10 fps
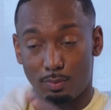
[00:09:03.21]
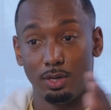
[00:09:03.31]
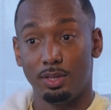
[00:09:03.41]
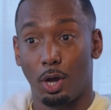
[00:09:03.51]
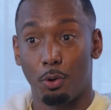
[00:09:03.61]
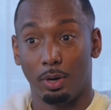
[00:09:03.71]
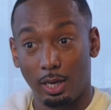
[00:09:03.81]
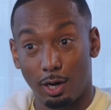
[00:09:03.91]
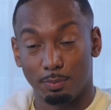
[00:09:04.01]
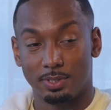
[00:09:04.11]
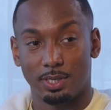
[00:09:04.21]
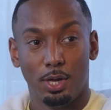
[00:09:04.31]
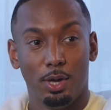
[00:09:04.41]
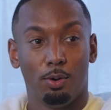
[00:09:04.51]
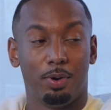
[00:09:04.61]
the Golden Globes,
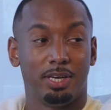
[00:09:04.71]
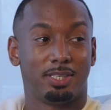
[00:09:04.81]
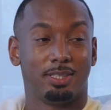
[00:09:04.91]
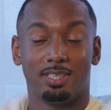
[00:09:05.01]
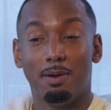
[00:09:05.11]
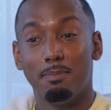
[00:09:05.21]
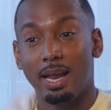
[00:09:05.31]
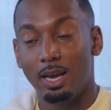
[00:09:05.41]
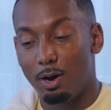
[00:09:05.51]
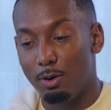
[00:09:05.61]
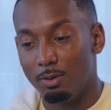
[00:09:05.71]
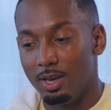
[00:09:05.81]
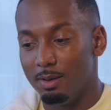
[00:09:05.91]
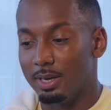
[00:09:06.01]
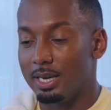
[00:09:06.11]
which some may know
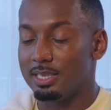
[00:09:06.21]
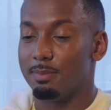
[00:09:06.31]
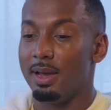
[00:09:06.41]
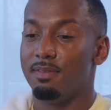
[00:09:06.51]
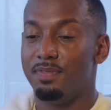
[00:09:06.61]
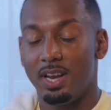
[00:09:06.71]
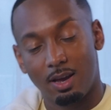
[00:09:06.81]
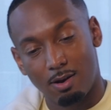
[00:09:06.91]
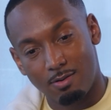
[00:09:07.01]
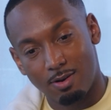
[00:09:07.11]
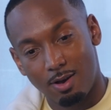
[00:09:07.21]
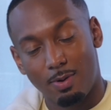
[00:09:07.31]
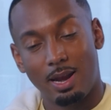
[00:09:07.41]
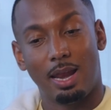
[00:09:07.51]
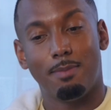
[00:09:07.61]
because I made a video
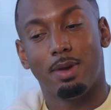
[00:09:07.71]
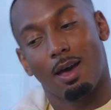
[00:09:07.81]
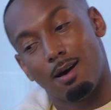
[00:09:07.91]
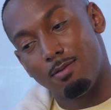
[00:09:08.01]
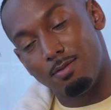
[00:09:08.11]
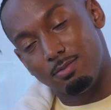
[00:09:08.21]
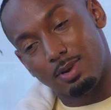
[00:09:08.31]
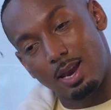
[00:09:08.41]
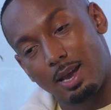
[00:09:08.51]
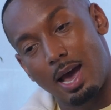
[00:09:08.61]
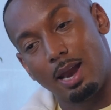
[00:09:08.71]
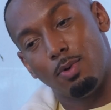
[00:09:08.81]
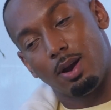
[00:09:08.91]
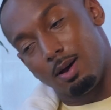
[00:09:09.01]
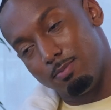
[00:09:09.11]
when they let me go and it kind of
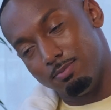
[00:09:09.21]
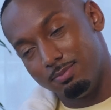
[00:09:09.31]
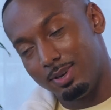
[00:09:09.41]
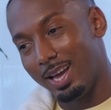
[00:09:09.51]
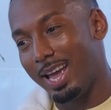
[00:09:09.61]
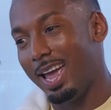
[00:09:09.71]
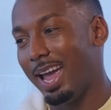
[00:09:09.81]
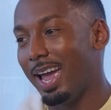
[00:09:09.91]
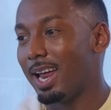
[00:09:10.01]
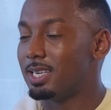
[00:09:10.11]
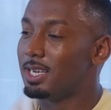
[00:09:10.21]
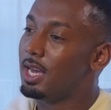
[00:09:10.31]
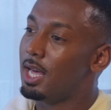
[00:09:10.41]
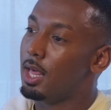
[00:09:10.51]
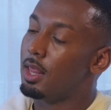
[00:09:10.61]
went up. And
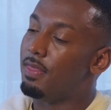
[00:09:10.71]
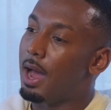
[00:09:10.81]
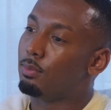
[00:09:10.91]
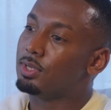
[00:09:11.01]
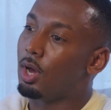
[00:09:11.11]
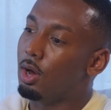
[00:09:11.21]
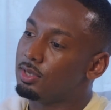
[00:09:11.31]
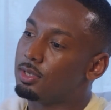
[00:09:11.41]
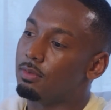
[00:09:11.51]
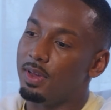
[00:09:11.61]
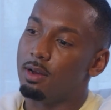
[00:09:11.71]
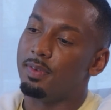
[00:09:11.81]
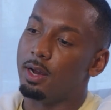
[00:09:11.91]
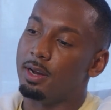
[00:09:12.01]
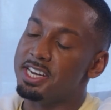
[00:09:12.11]
that was also very,
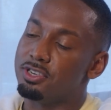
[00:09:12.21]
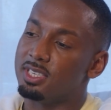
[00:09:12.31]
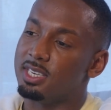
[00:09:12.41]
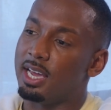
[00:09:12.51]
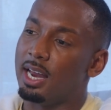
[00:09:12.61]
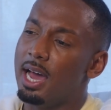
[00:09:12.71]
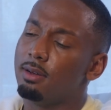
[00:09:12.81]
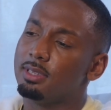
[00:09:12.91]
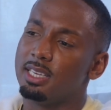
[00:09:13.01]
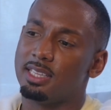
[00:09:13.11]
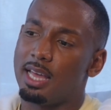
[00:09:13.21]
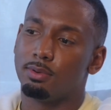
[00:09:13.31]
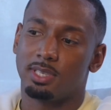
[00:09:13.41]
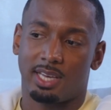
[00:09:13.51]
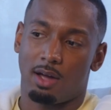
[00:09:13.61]
very interesting. And I don't think that
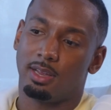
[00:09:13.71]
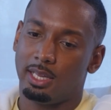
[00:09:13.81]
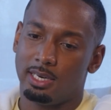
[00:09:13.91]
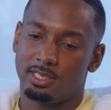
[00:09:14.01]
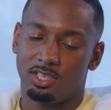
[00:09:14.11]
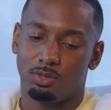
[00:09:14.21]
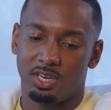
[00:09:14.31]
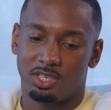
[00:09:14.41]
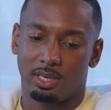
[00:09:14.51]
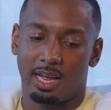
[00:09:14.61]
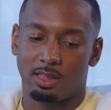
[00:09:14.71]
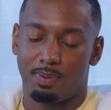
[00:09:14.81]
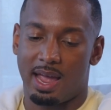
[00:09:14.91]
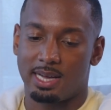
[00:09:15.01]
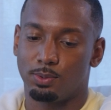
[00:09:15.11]
was a calculated situation like the
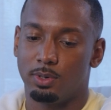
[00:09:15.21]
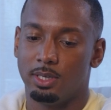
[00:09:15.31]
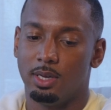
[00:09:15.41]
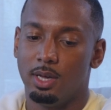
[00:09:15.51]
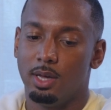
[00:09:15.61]
past one.